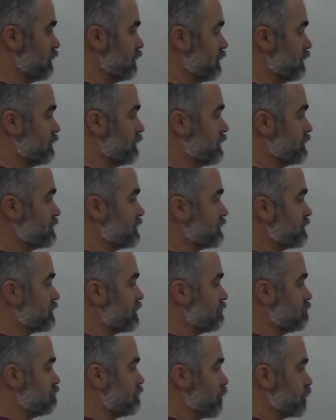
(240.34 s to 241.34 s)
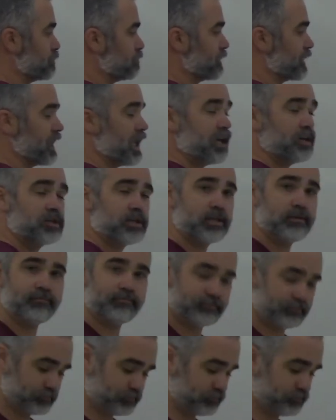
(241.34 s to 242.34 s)
This is
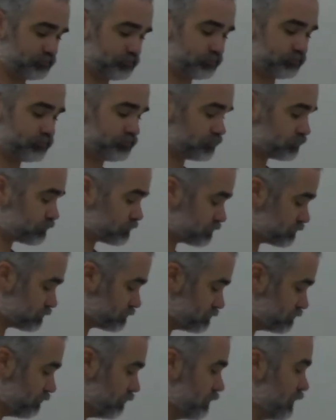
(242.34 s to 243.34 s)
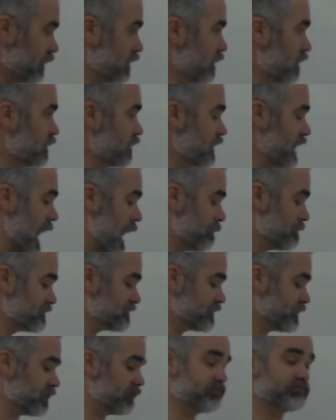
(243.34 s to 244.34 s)
multiplication. The
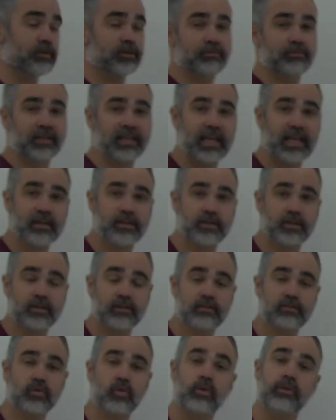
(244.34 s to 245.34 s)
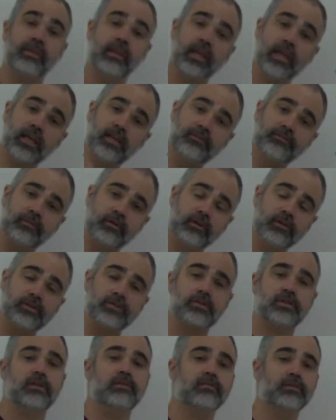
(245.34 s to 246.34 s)
opposite of multiplication, or the
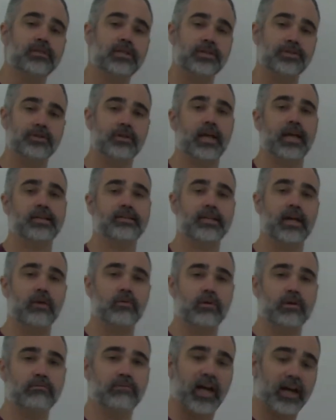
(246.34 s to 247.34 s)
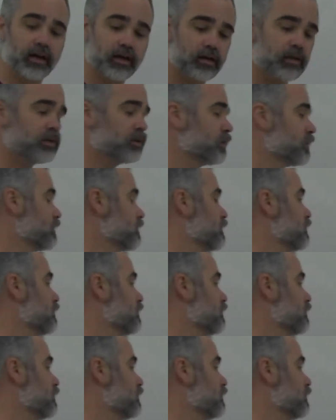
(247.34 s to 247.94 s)
inverse, if your teacher likes that word better,